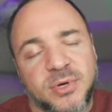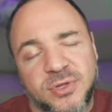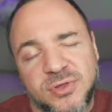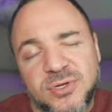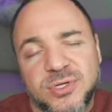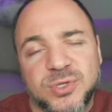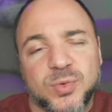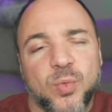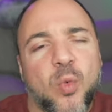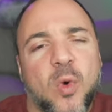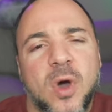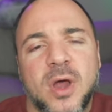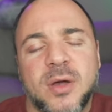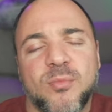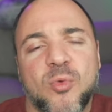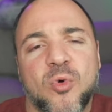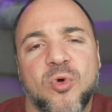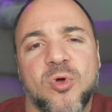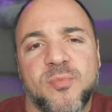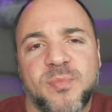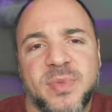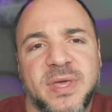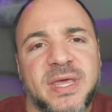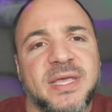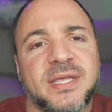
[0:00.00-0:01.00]
there's one more
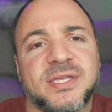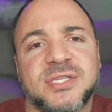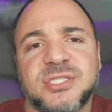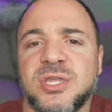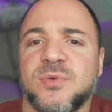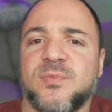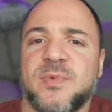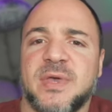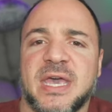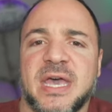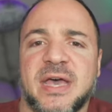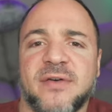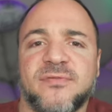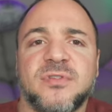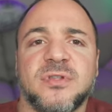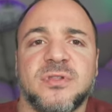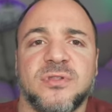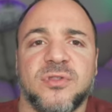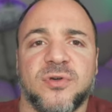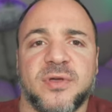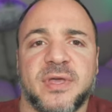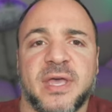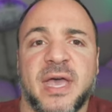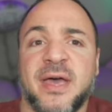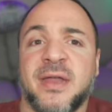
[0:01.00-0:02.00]
piece that we have to
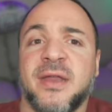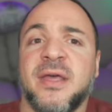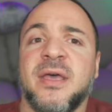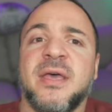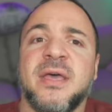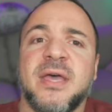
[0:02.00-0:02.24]
look at,